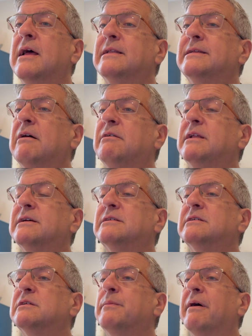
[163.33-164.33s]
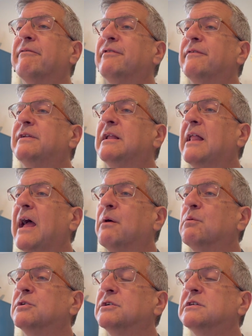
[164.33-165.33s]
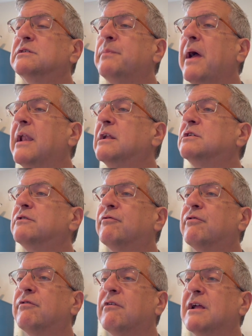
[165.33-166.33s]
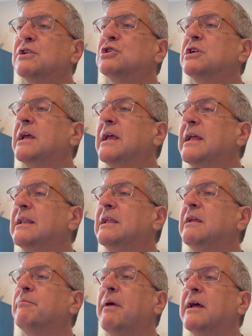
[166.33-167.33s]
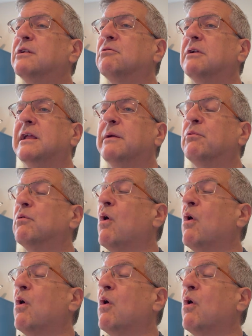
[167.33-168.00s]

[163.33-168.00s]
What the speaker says: Tellie does this in about 50 languages: Spanish, French, Hindi, Mandarin, Hebrew,